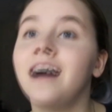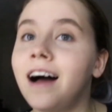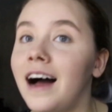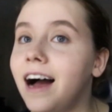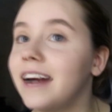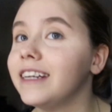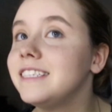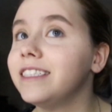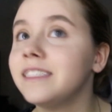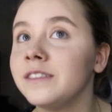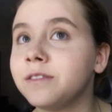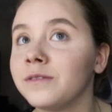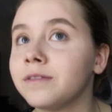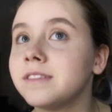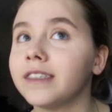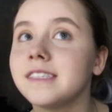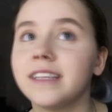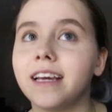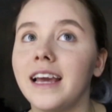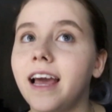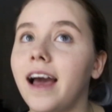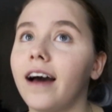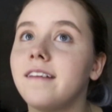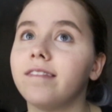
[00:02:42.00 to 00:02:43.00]
I didn't
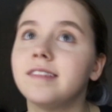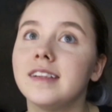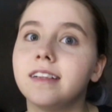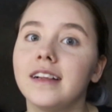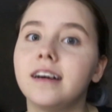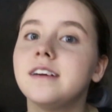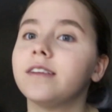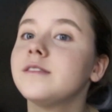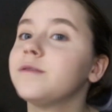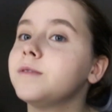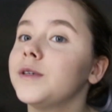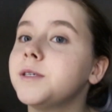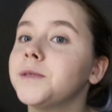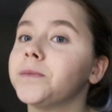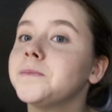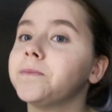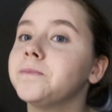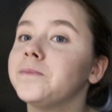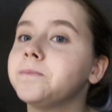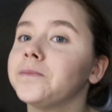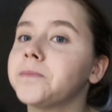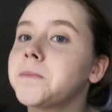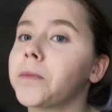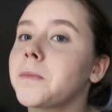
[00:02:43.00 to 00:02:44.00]
really have a lot of
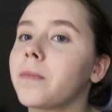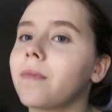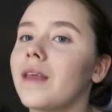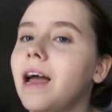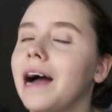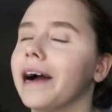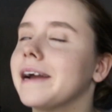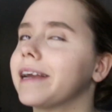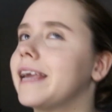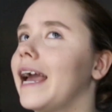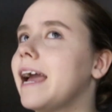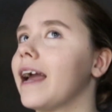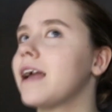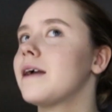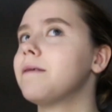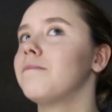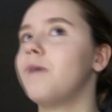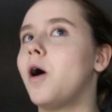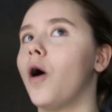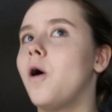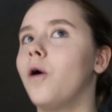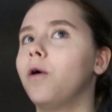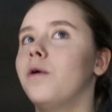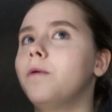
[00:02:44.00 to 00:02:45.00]
room. I
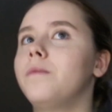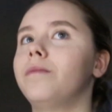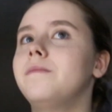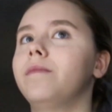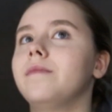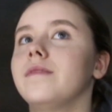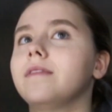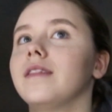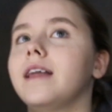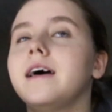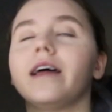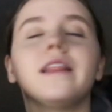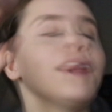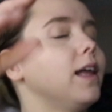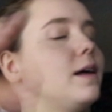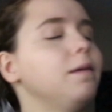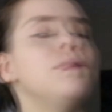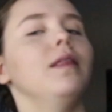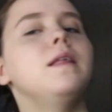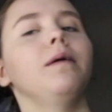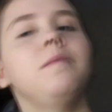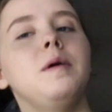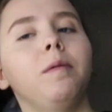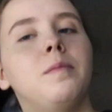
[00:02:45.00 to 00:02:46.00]
came home,
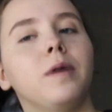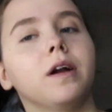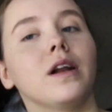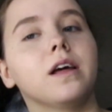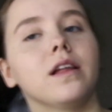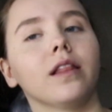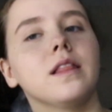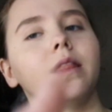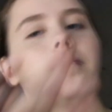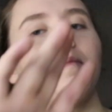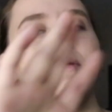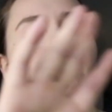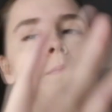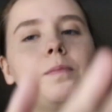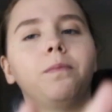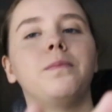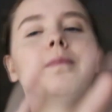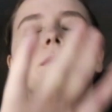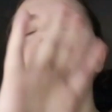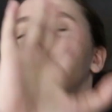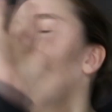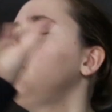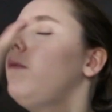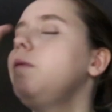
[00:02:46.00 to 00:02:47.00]
let me put
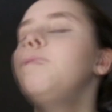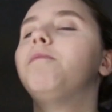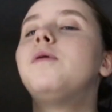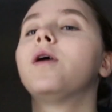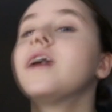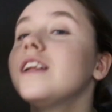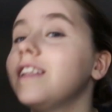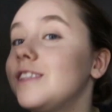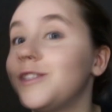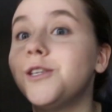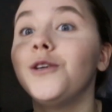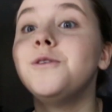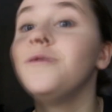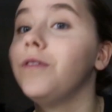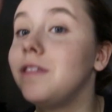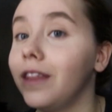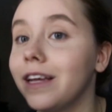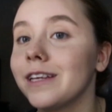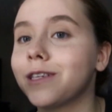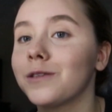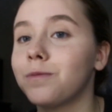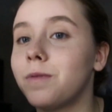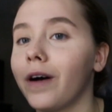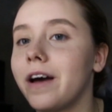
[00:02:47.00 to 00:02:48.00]
it to you
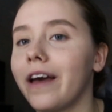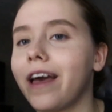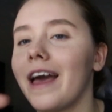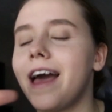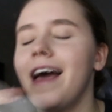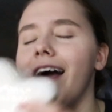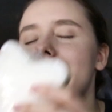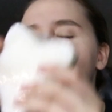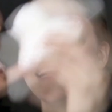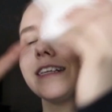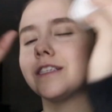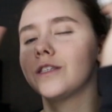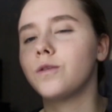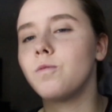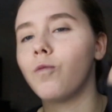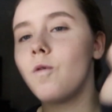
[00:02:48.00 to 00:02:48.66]
this way as to